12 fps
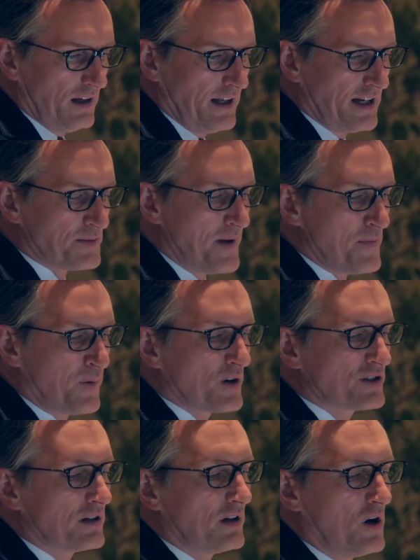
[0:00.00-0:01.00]
It is my
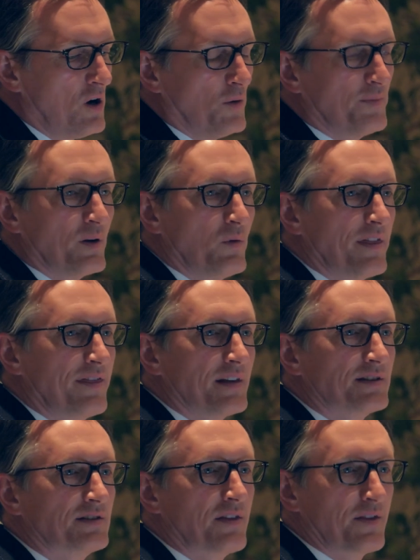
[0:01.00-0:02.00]
personal hope that with
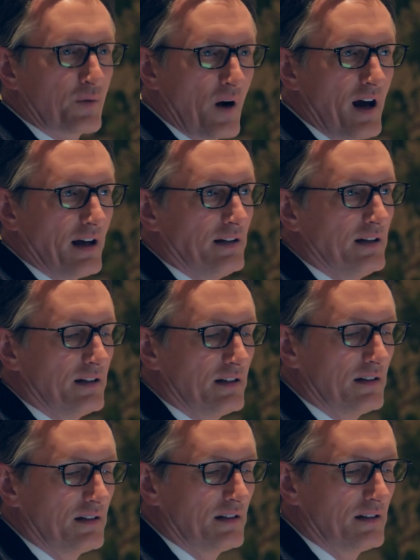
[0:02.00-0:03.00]
this thread,
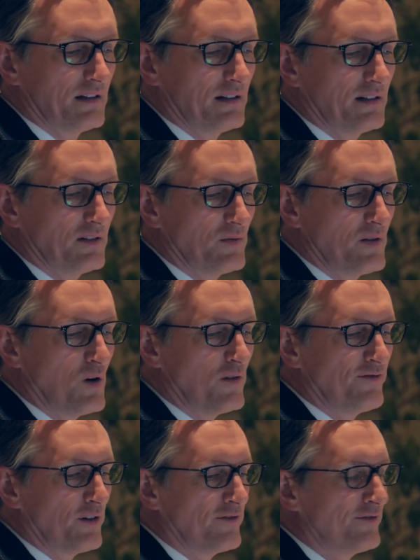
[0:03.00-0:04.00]
we will
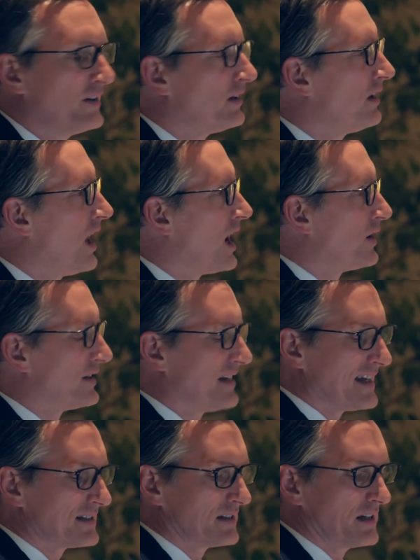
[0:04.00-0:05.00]
fulfill our
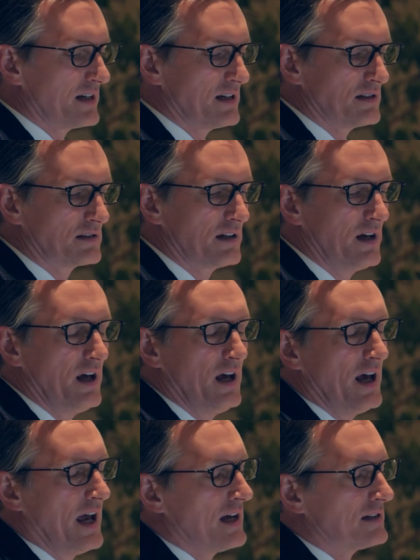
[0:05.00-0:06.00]
destinies
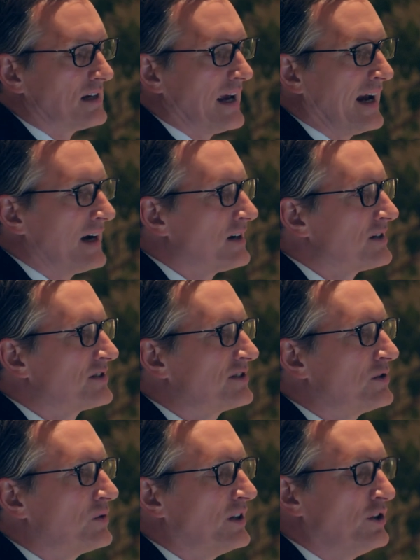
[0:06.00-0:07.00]
as heirs to a